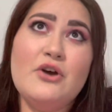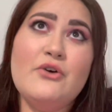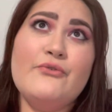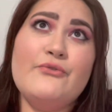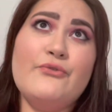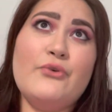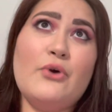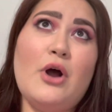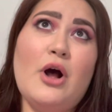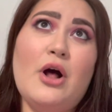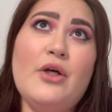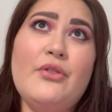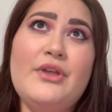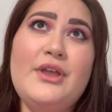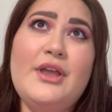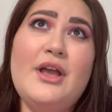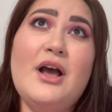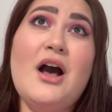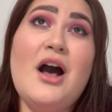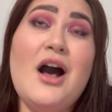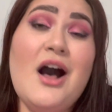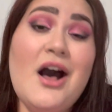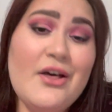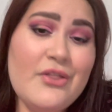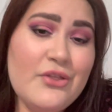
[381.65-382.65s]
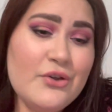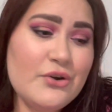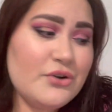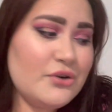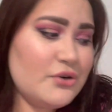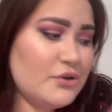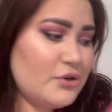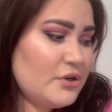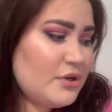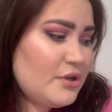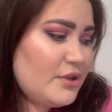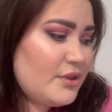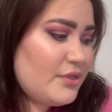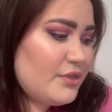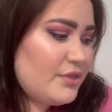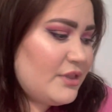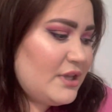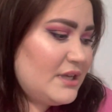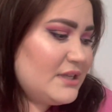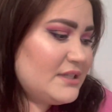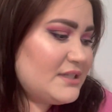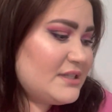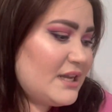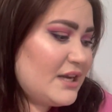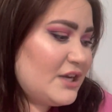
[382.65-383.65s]
For all the other
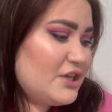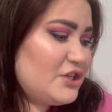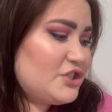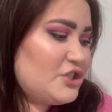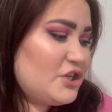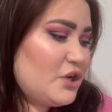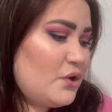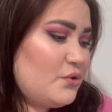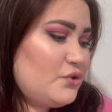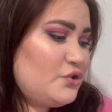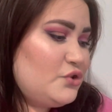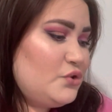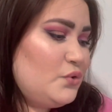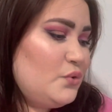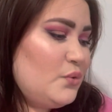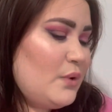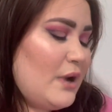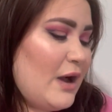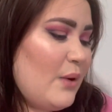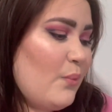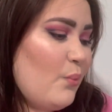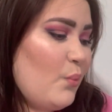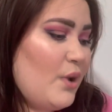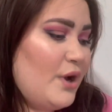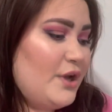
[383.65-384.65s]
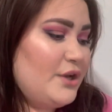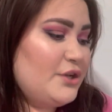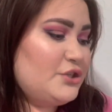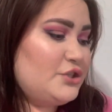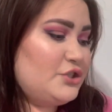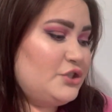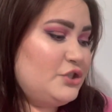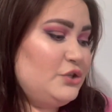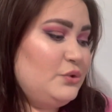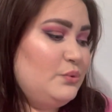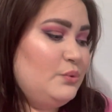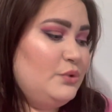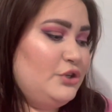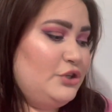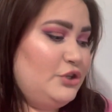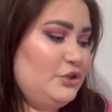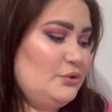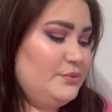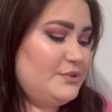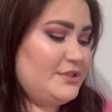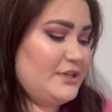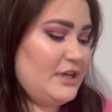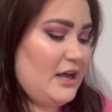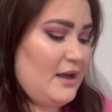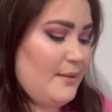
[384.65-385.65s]
things that I showed you, I want to
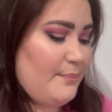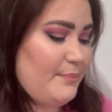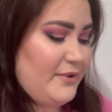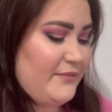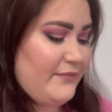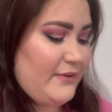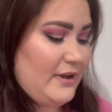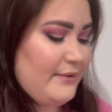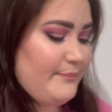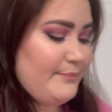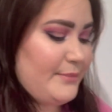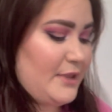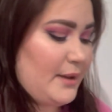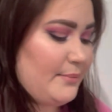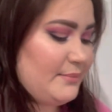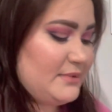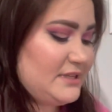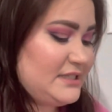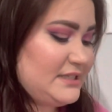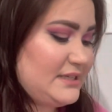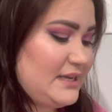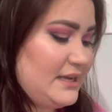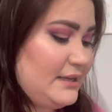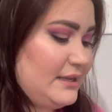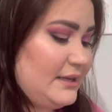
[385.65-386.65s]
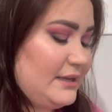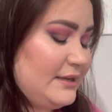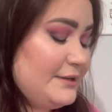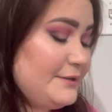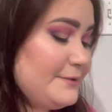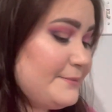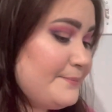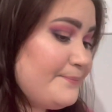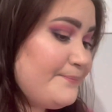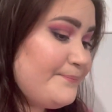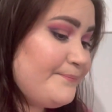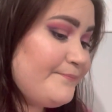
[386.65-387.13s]
use up, if I'm not mistaken.